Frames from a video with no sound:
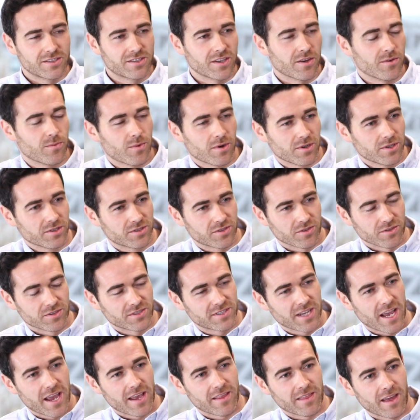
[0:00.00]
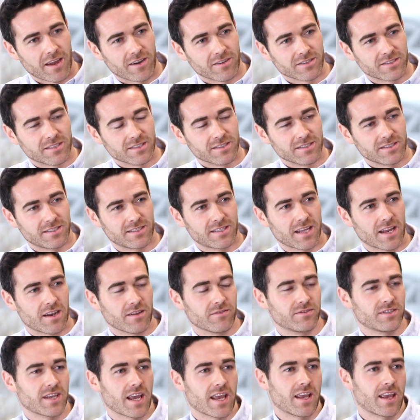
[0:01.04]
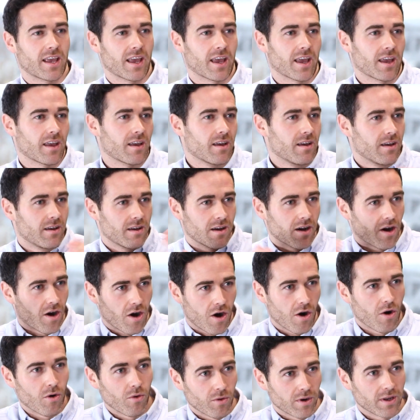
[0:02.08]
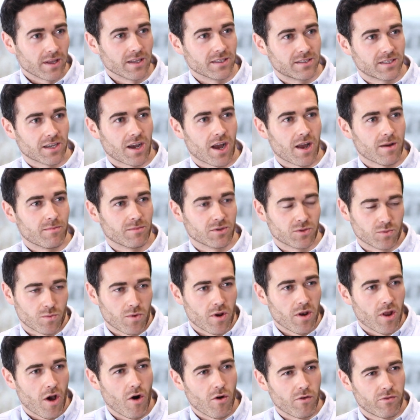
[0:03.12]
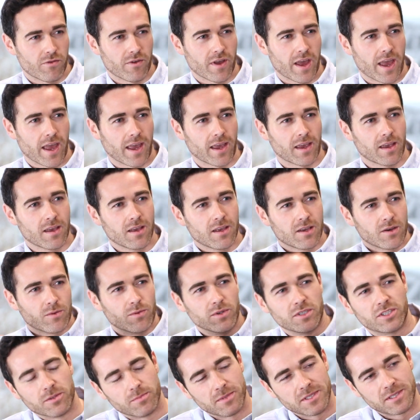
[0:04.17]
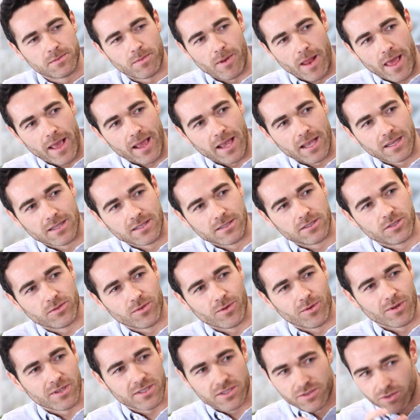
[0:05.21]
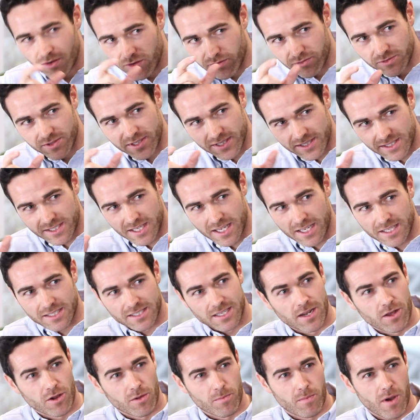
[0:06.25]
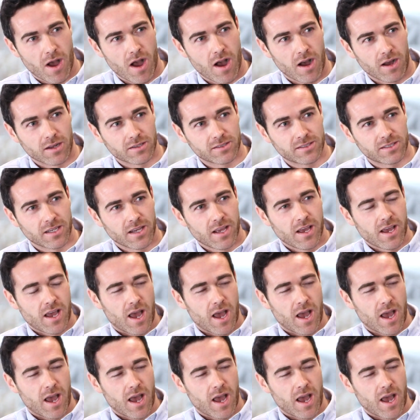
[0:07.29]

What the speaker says: so what you're sort of saying there is, instead of taking a whole lead time as one whole thing, we should be splitting it into all its sort of distinct little parts.